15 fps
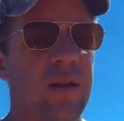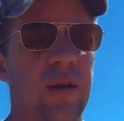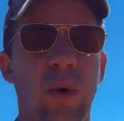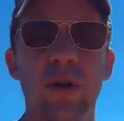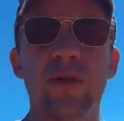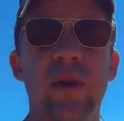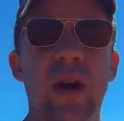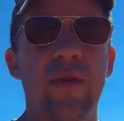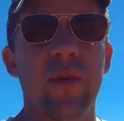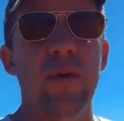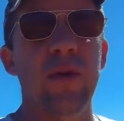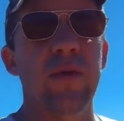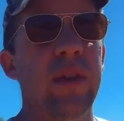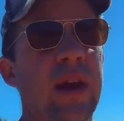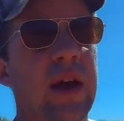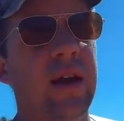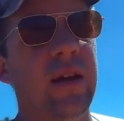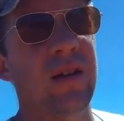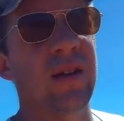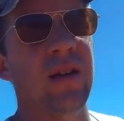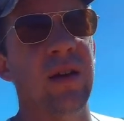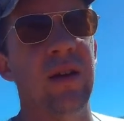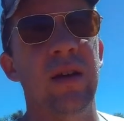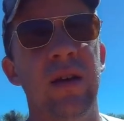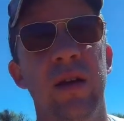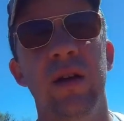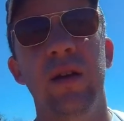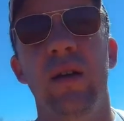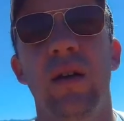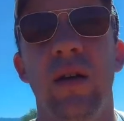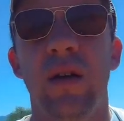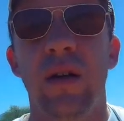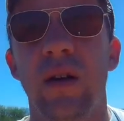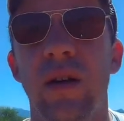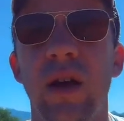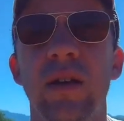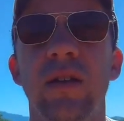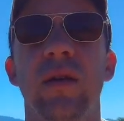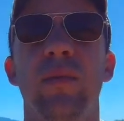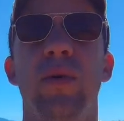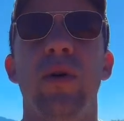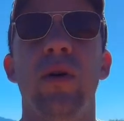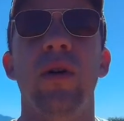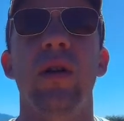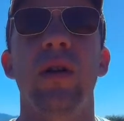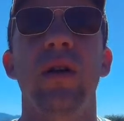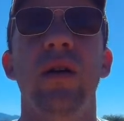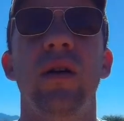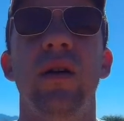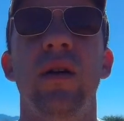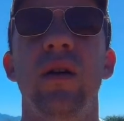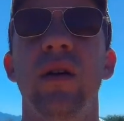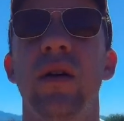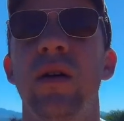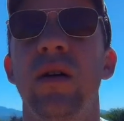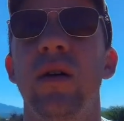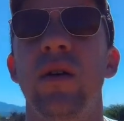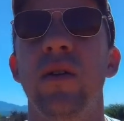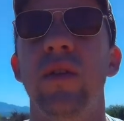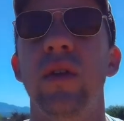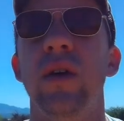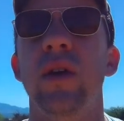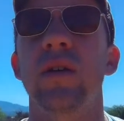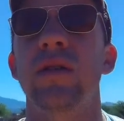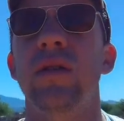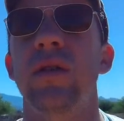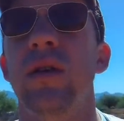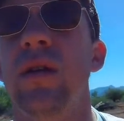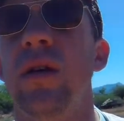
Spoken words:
works great for moving that. Doesn't pull this.